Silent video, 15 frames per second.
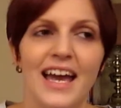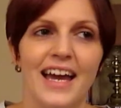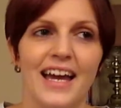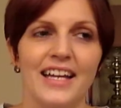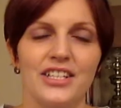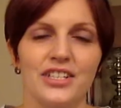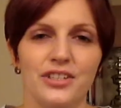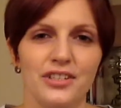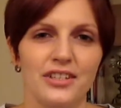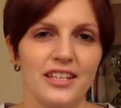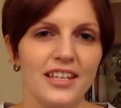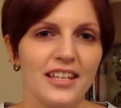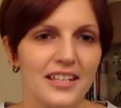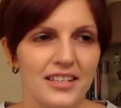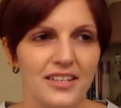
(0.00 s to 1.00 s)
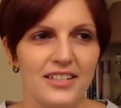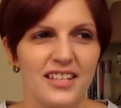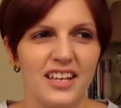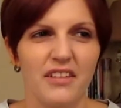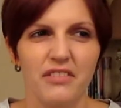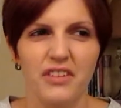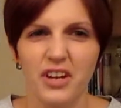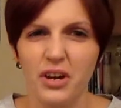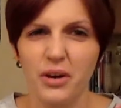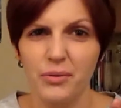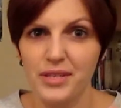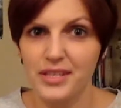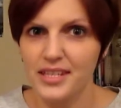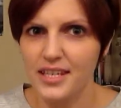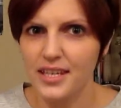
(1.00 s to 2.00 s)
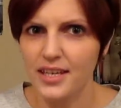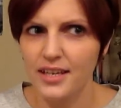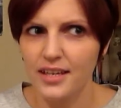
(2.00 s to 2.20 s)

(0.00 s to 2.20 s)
and you're thinking to yourself, oh, is he